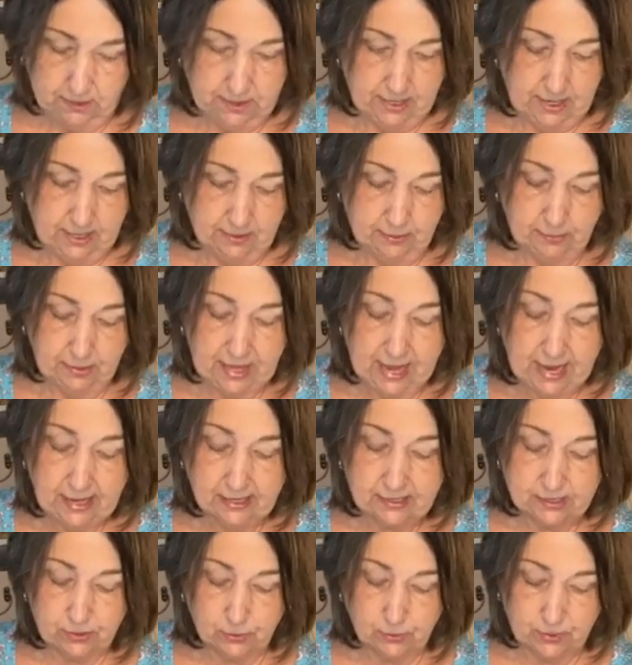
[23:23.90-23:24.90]
Okay, the
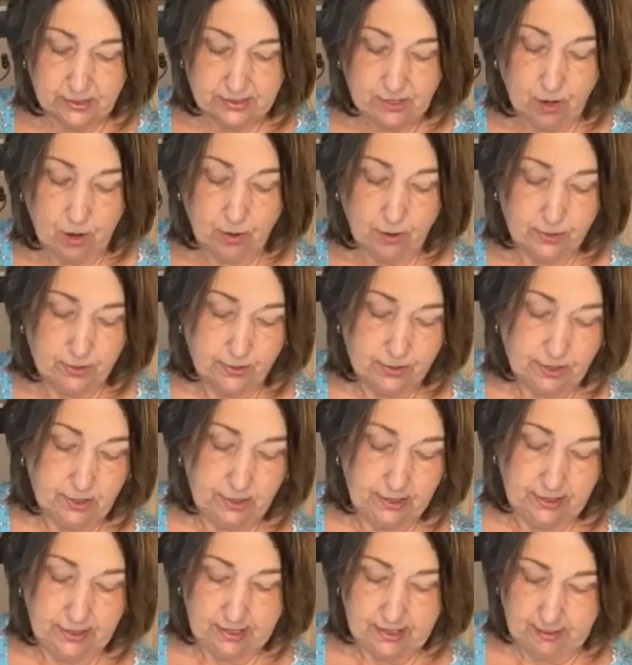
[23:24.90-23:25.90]
black is always harder to
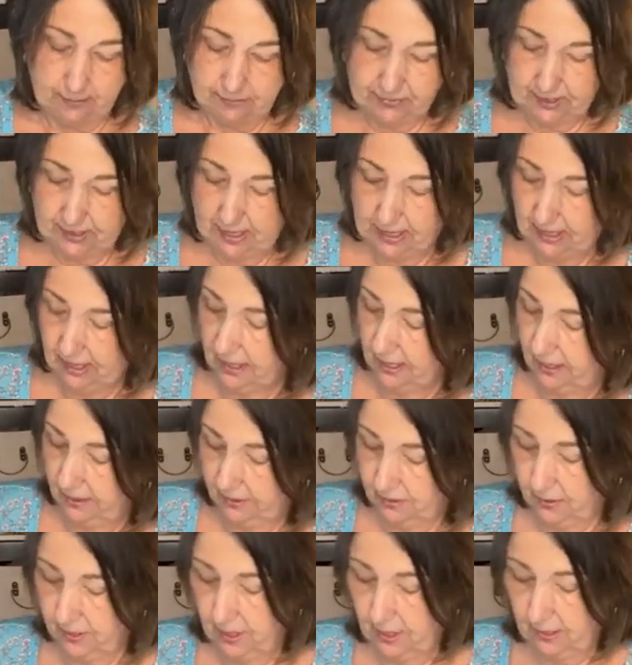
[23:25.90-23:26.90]
clean up than any
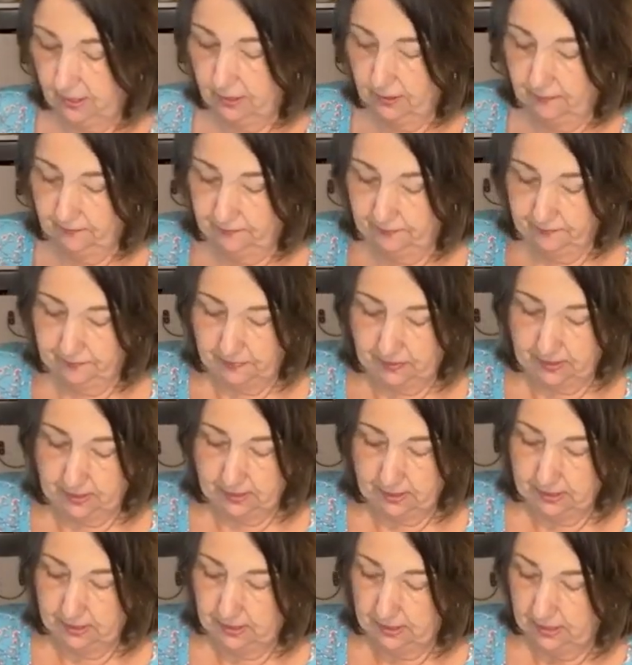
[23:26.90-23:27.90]
other color.
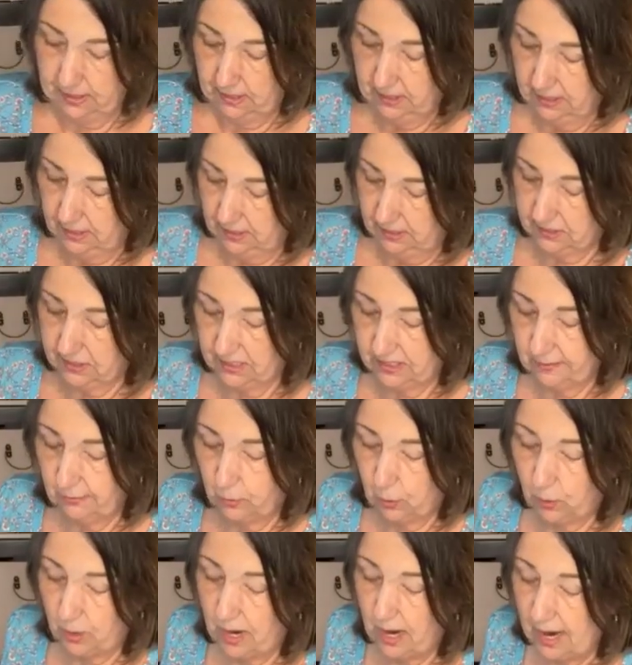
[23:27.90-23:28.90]
It's just
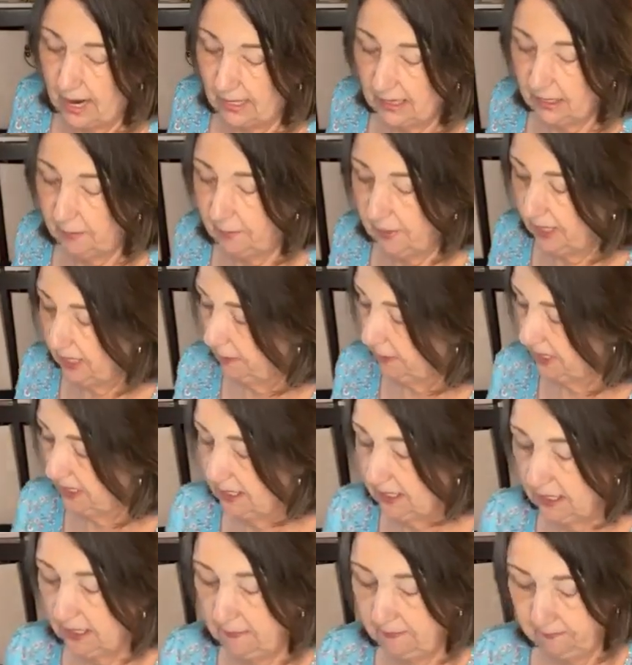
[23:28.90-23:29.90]
more highly
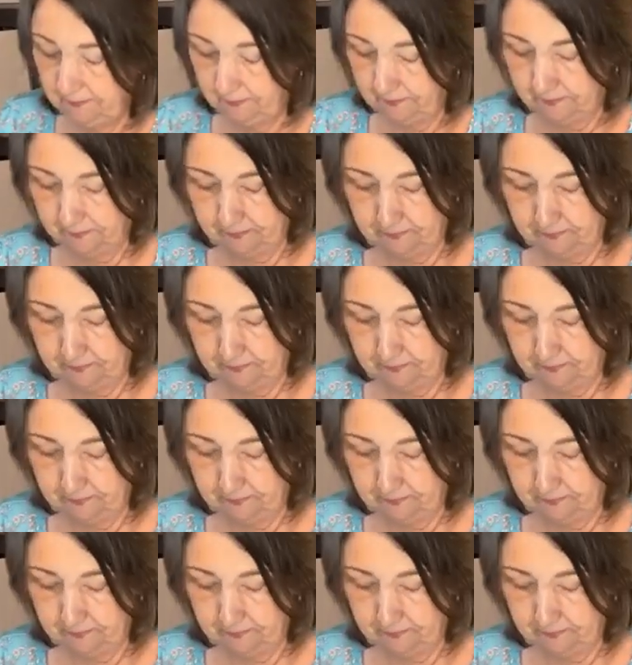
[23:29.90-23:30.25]
pigmented.